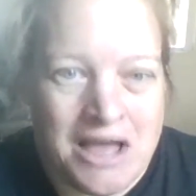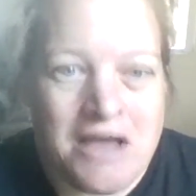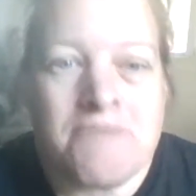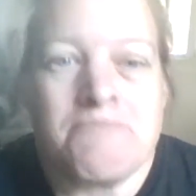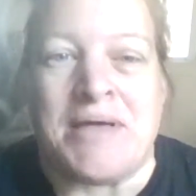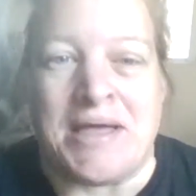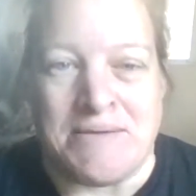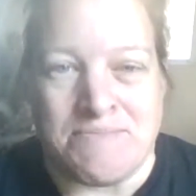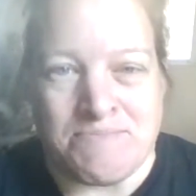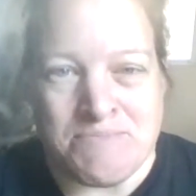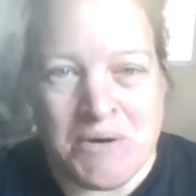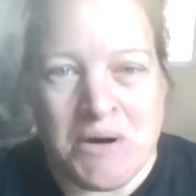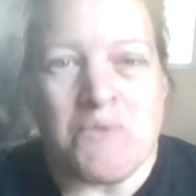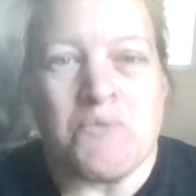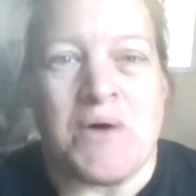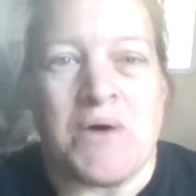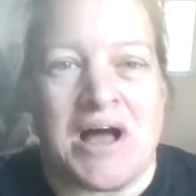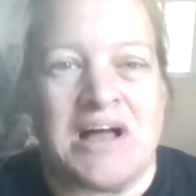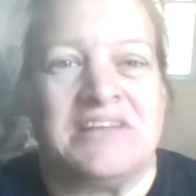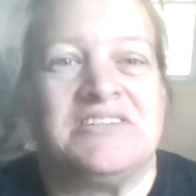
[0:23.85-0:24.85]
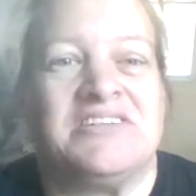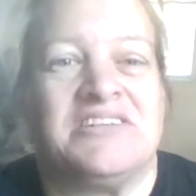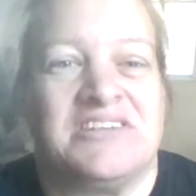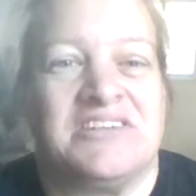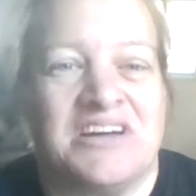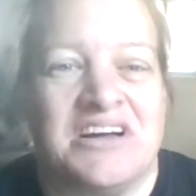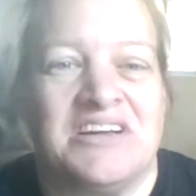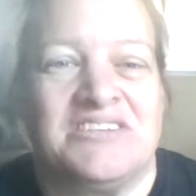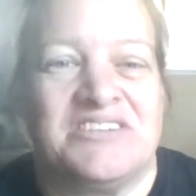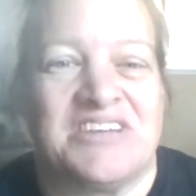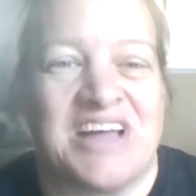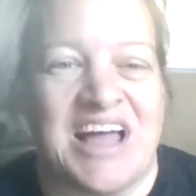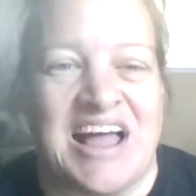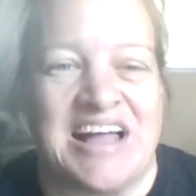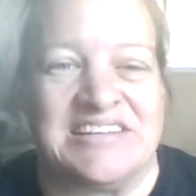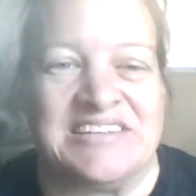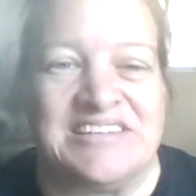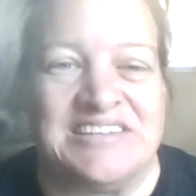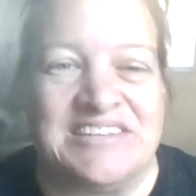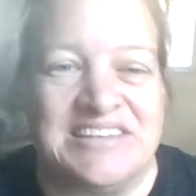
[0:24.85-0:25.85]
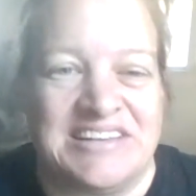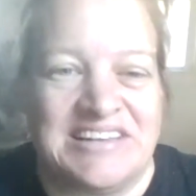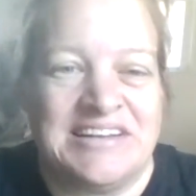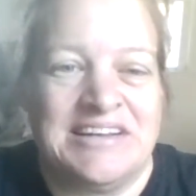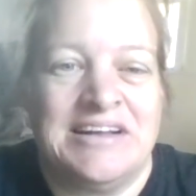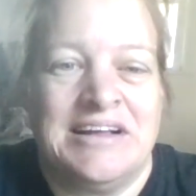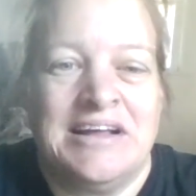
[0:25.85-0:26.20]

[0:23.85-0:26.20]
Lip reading: People watch your channels